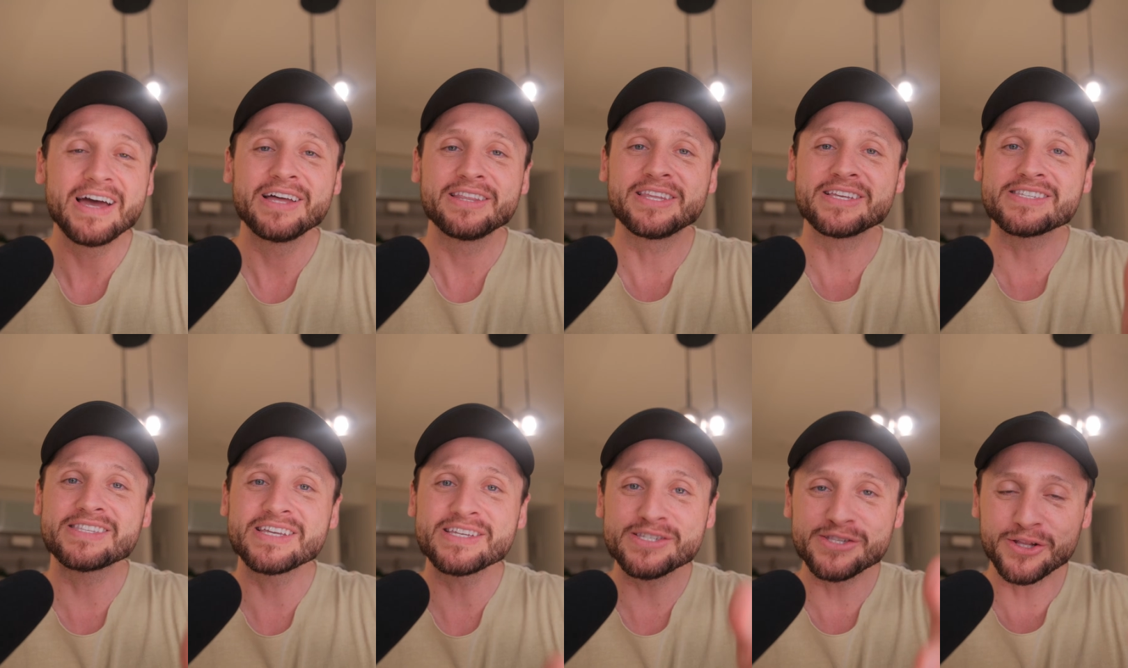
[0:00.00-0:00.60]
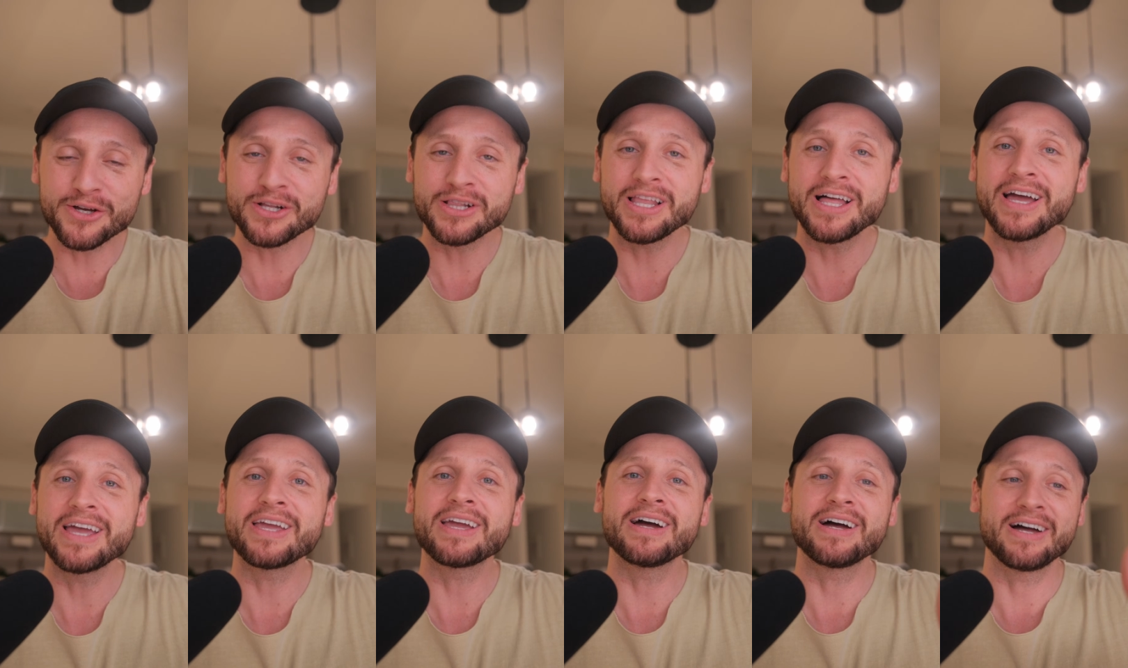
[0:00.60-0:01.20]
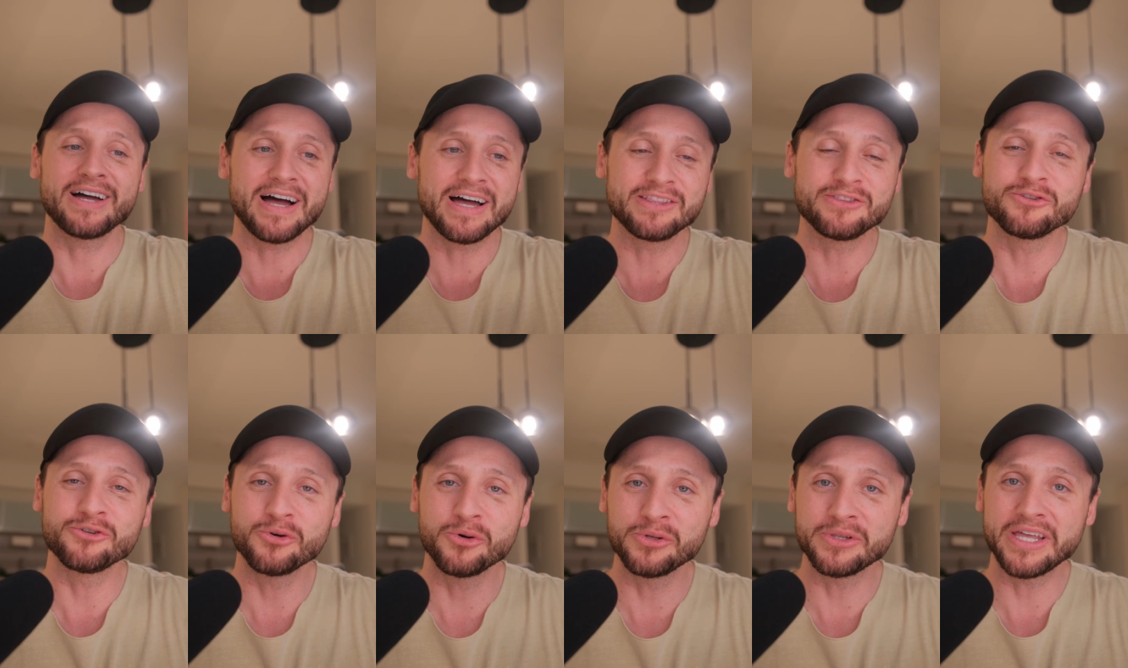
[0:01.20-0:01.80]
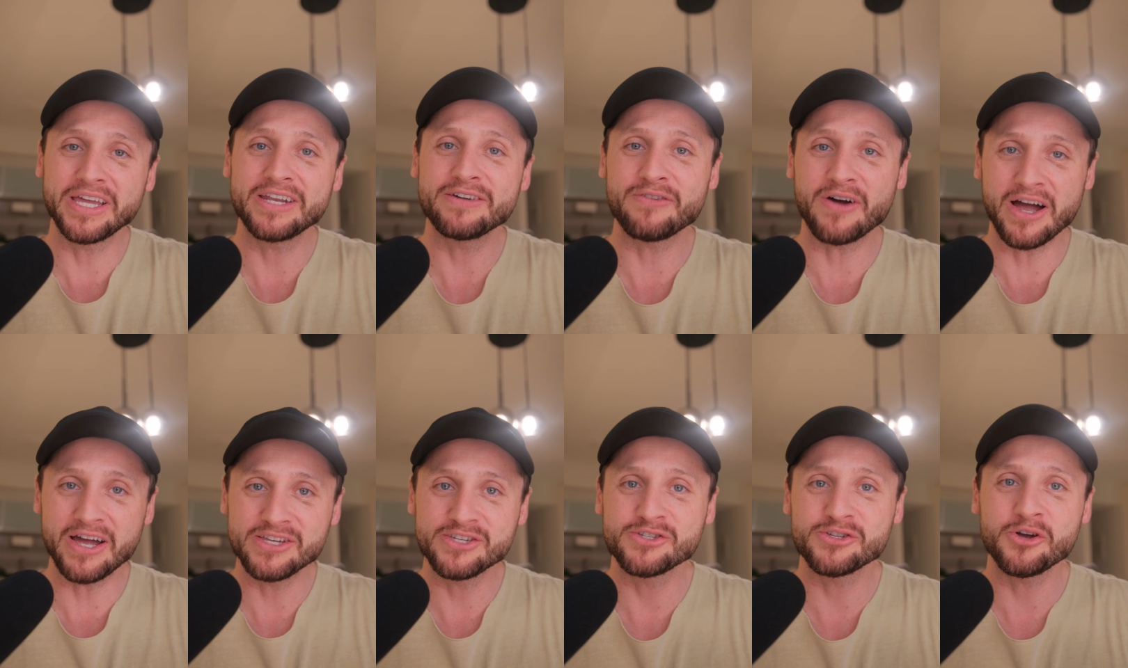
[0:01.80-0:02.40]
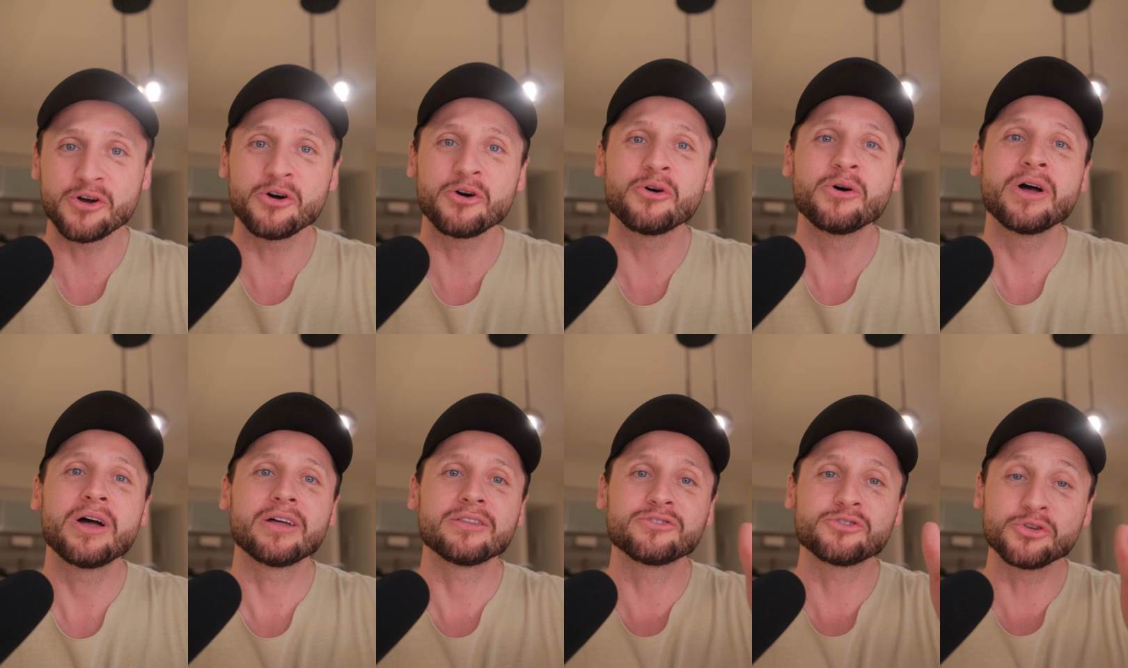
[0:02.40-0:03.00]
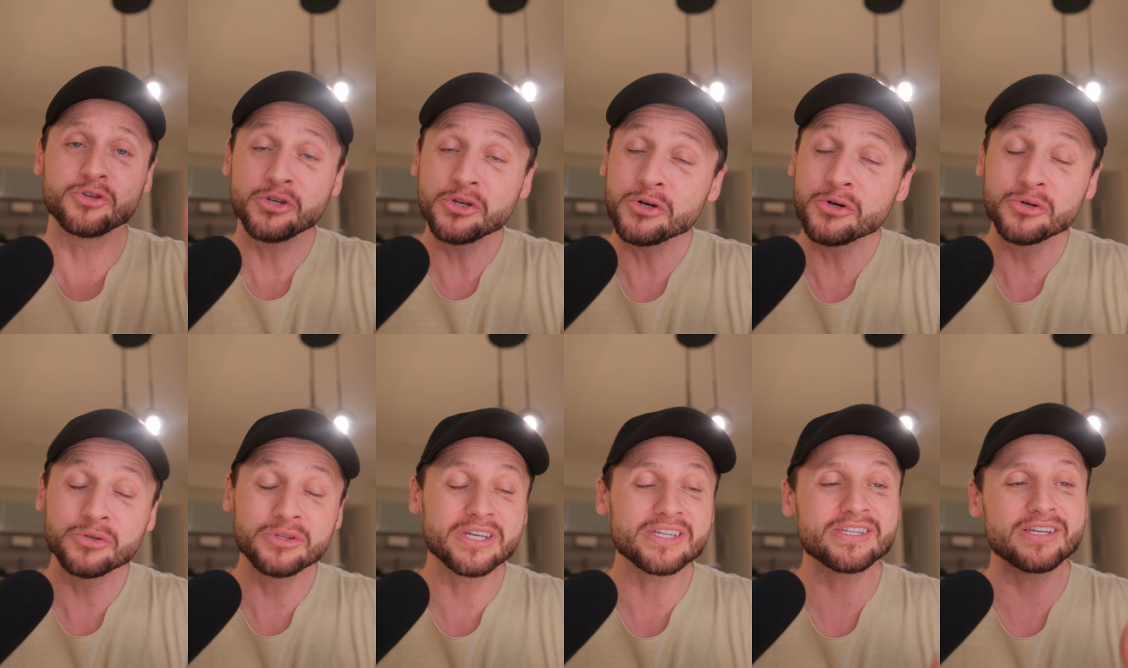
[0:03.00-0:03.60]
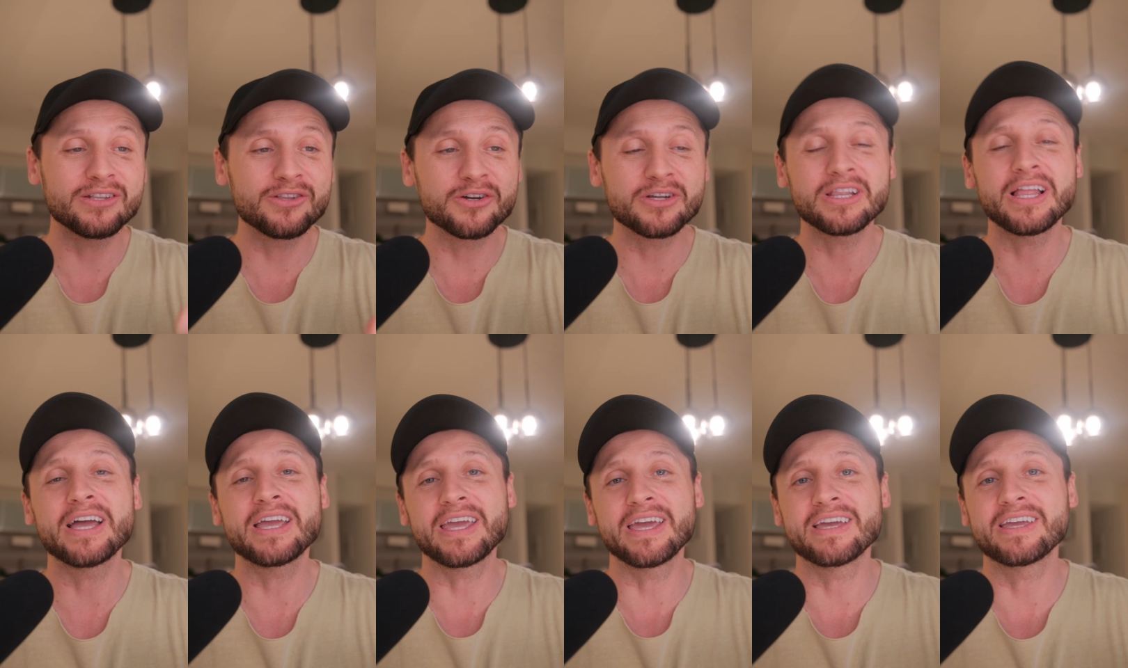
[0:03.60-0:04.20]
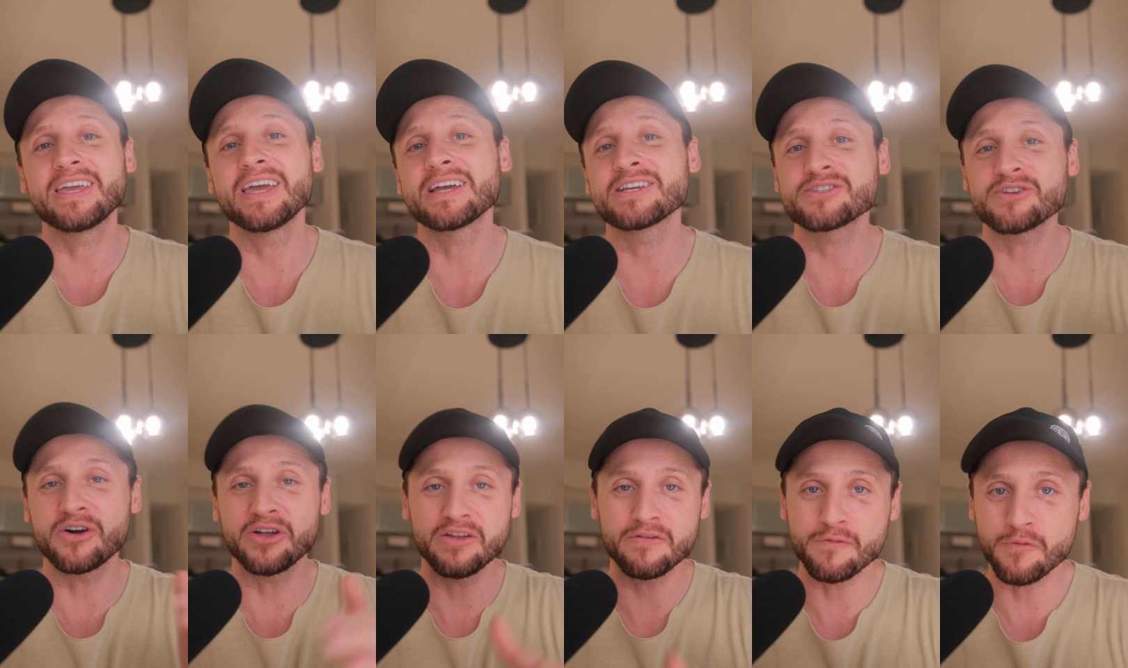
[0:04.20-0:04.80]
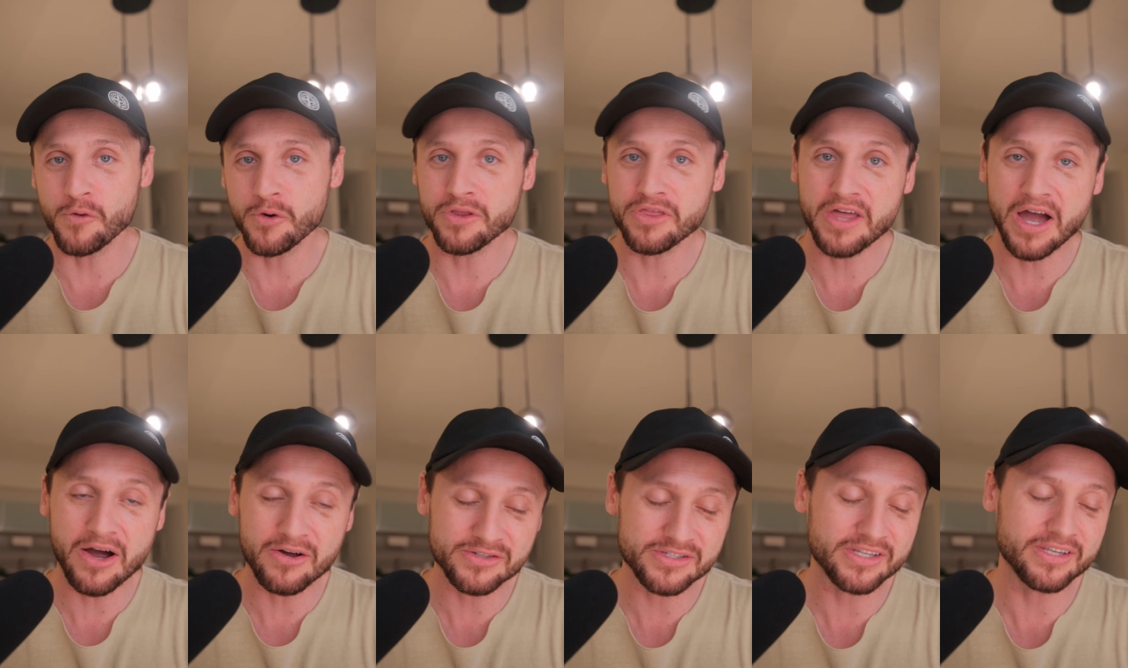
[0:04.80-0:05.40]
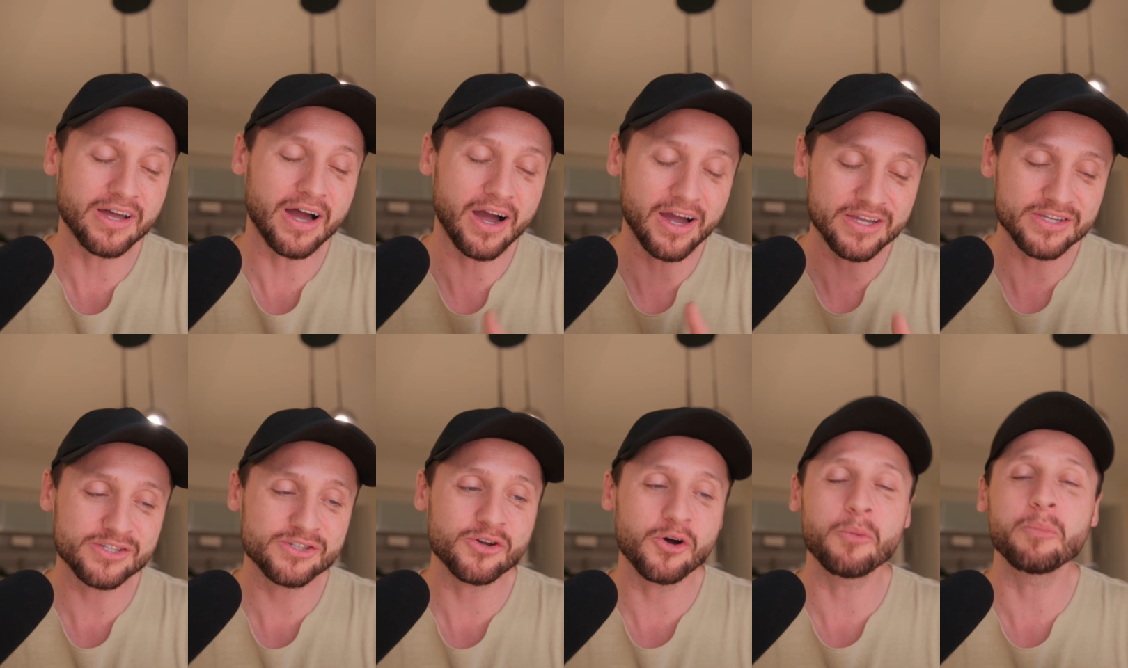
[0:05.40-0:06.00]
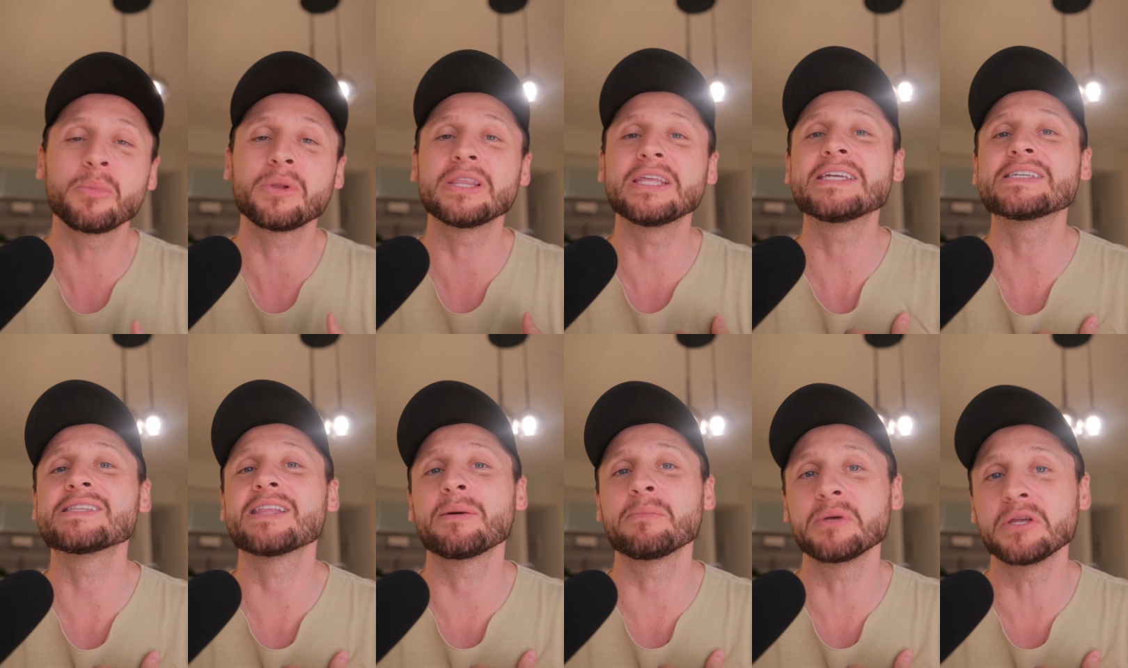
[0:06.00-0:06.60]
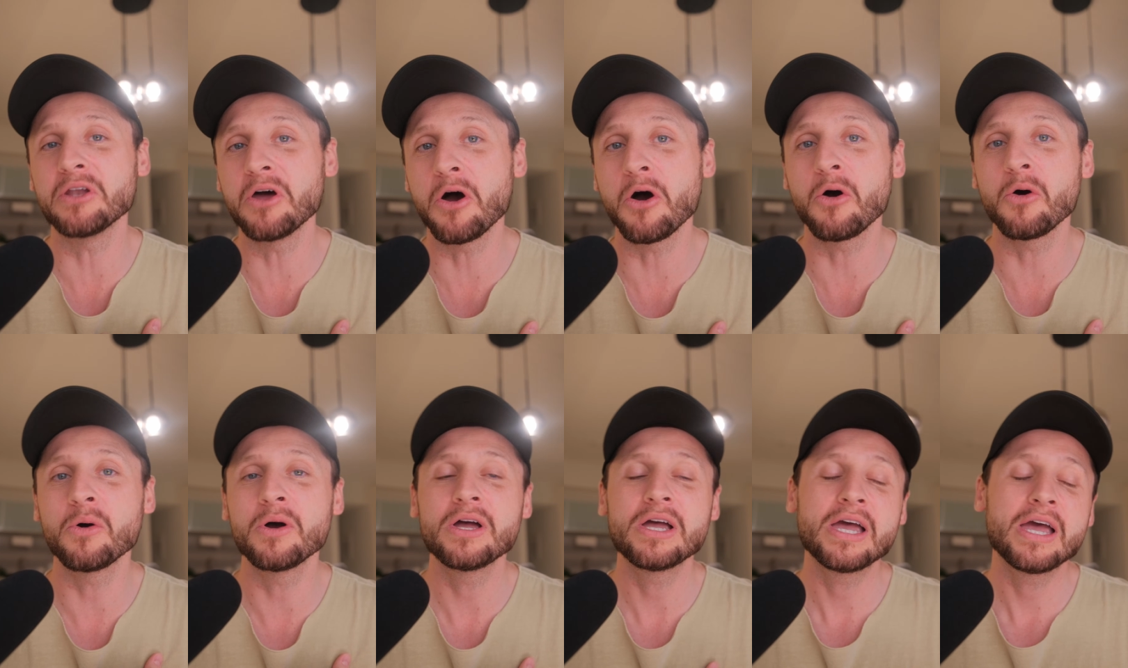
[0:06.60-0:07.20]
Does this look like a dual native ISO to you? Does it look like it kicks on at 4,000 ISO? Please let me know.